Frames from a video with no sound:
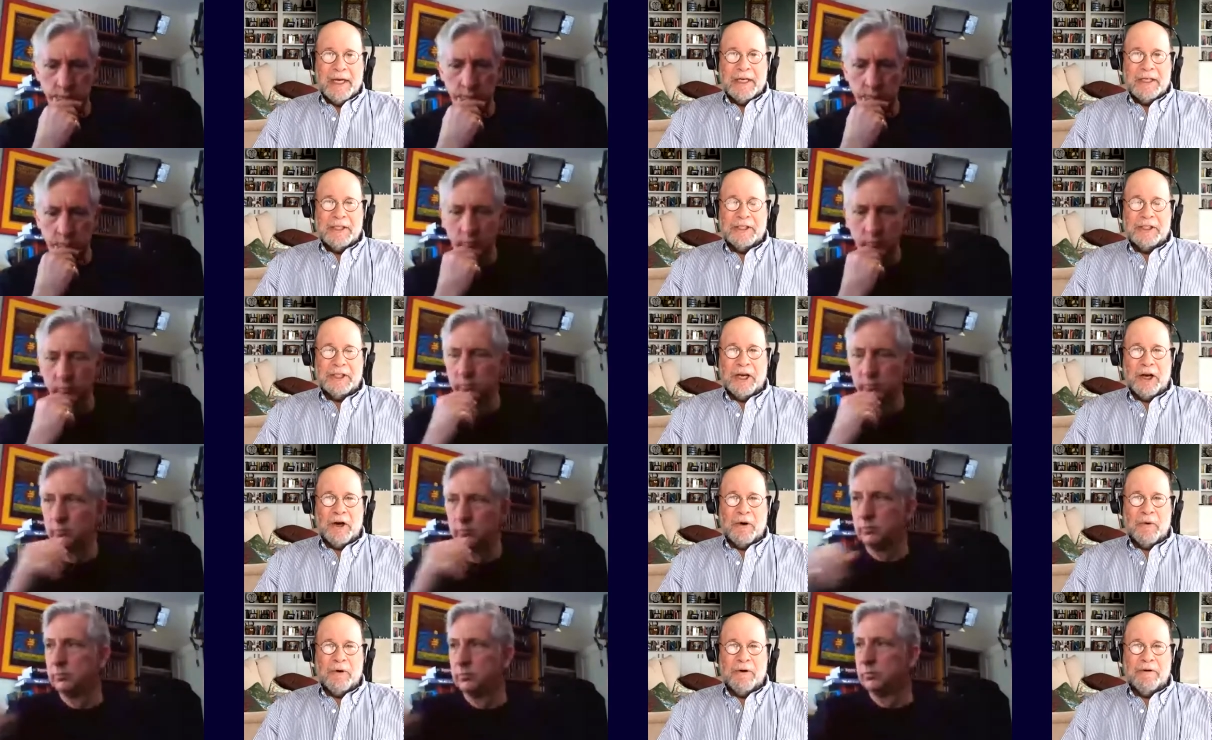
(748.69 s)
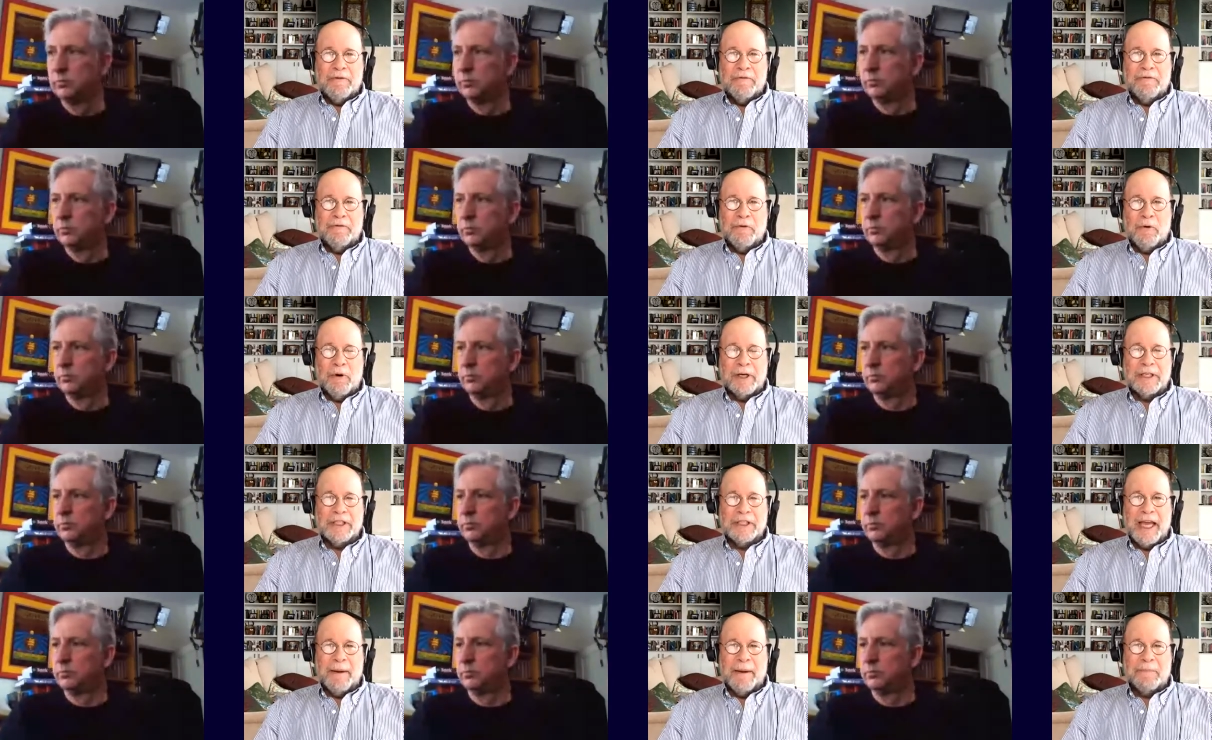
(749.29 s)
Speaker 1: So,
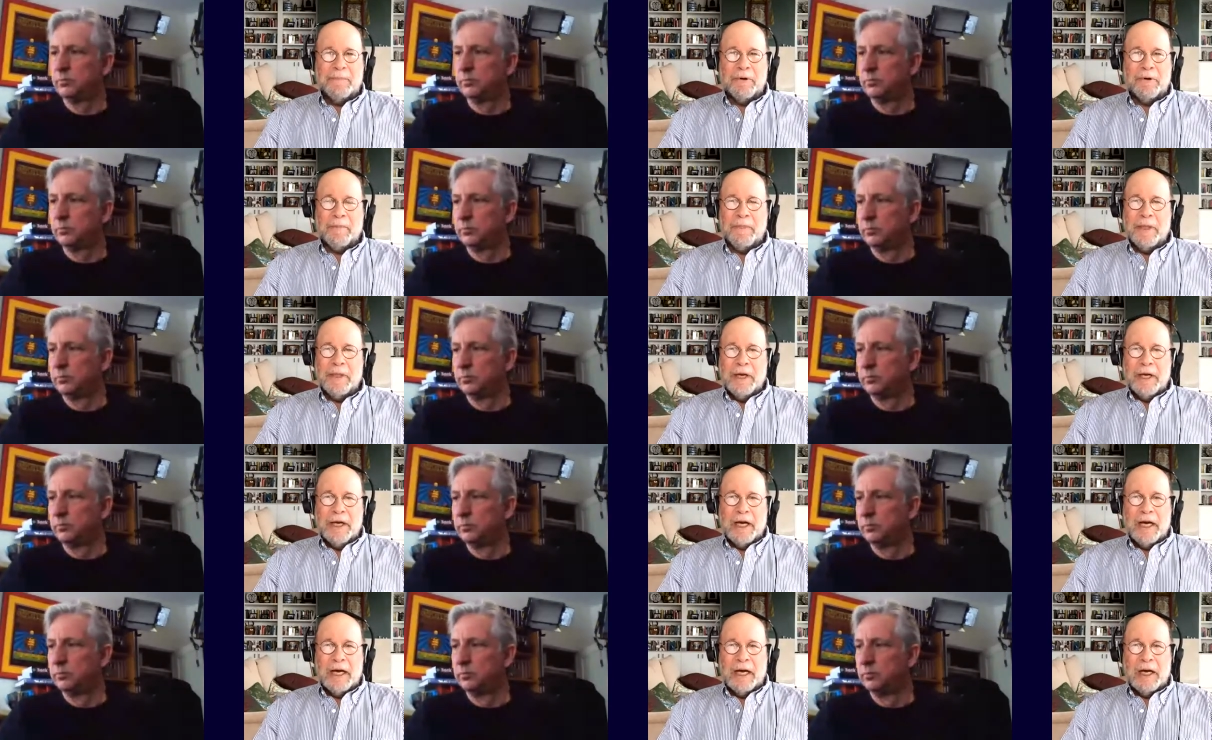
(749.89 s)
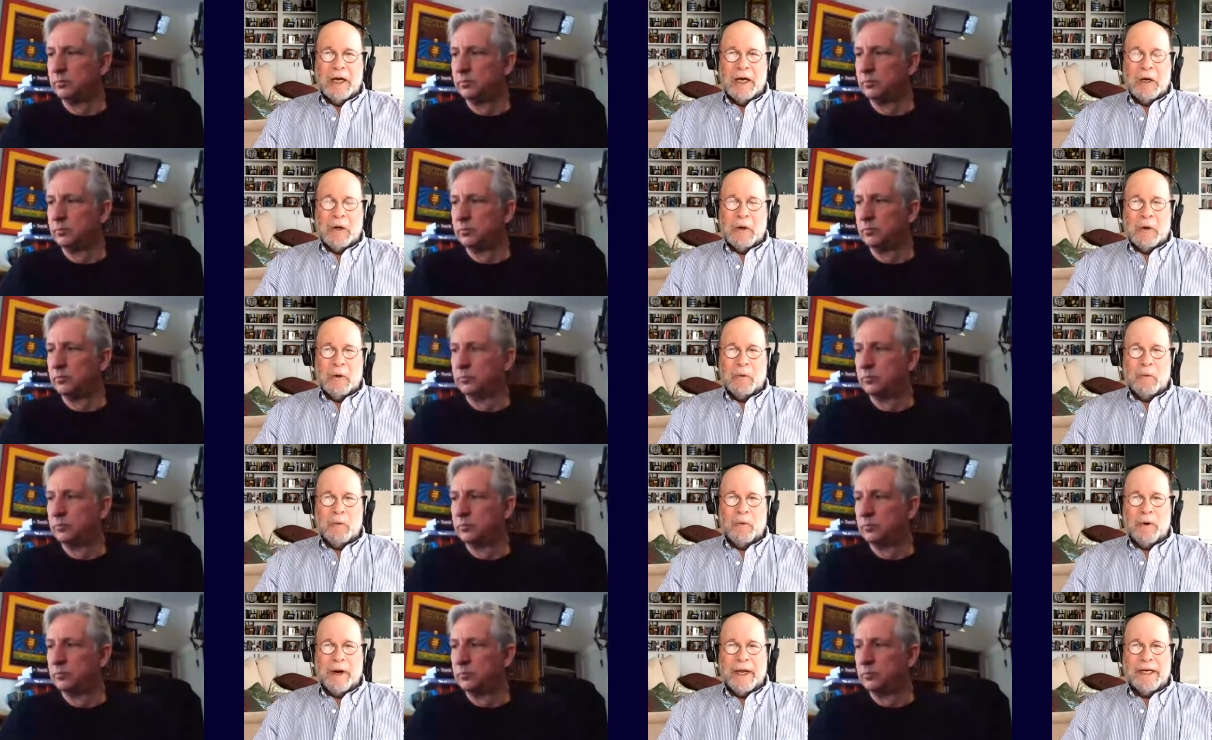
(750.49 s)
for example, uh,
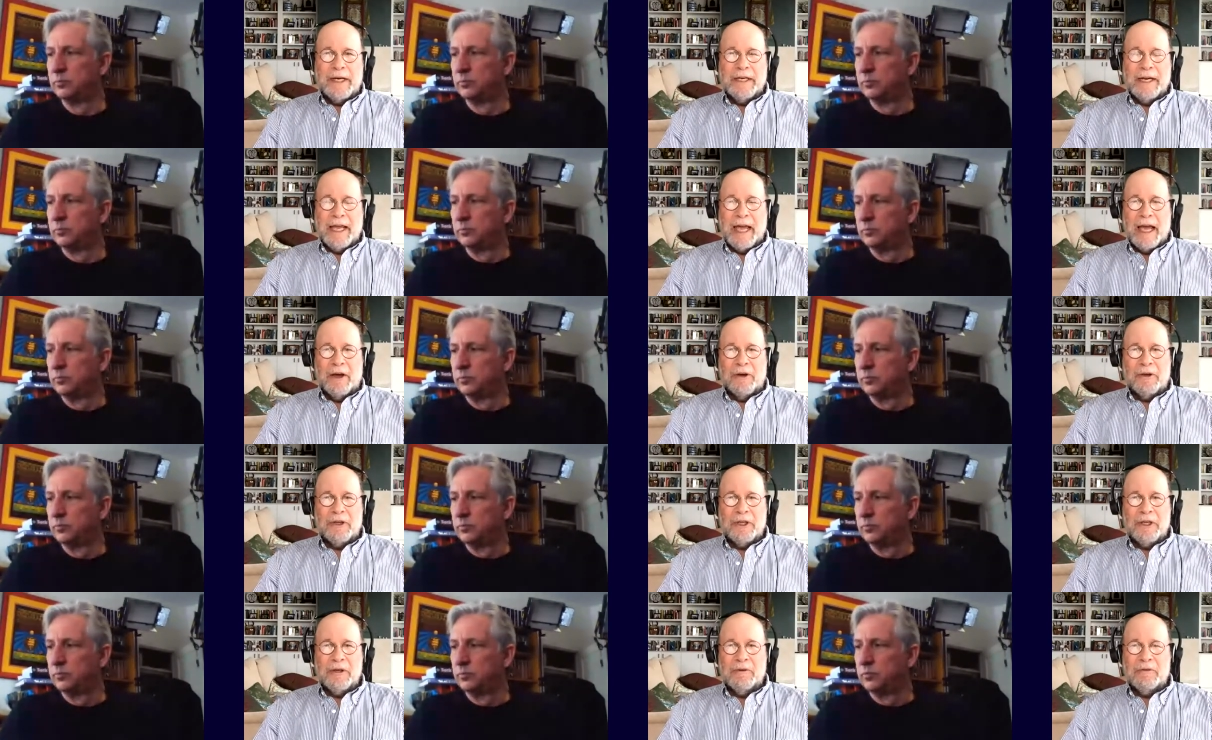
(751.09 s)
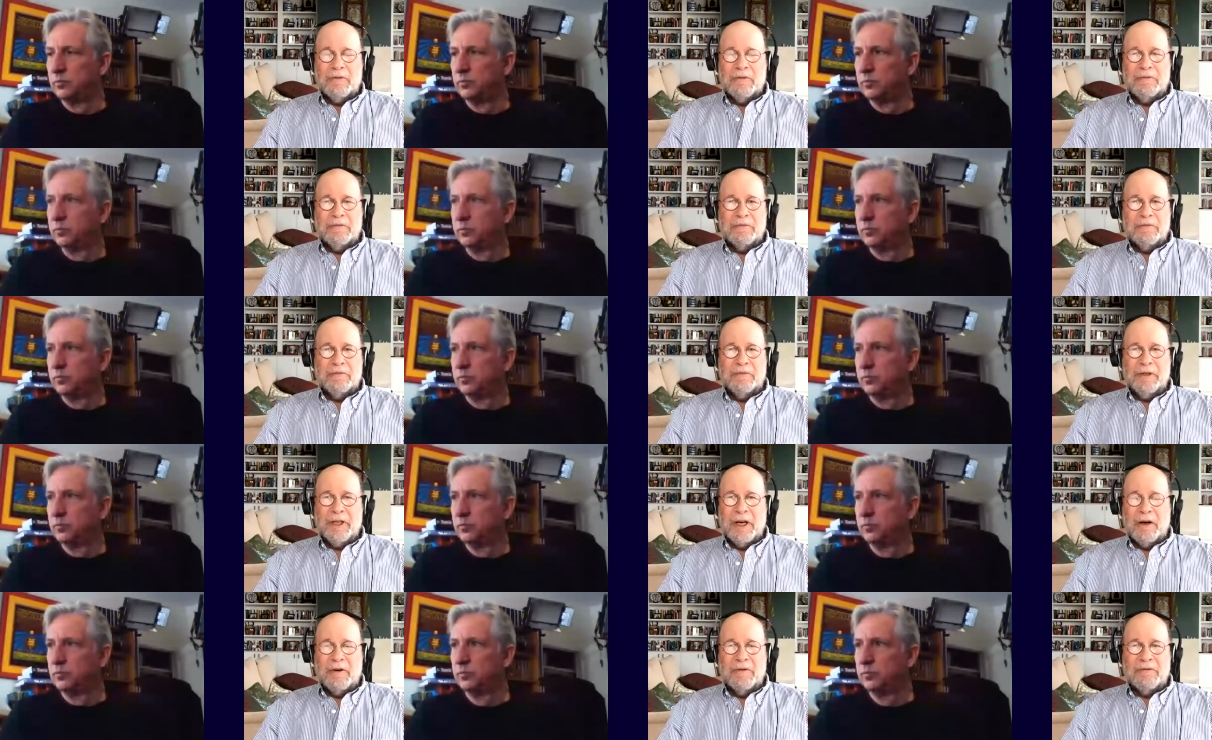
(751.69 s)
right now, you
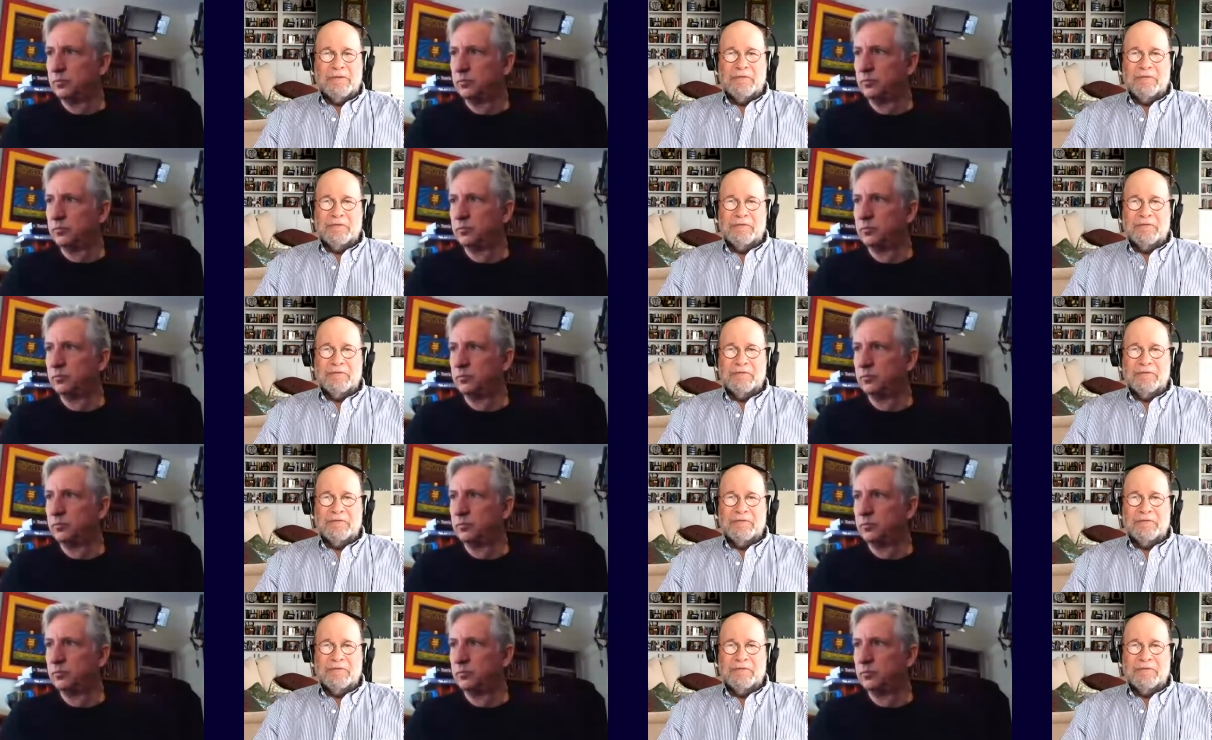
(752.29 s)
you know,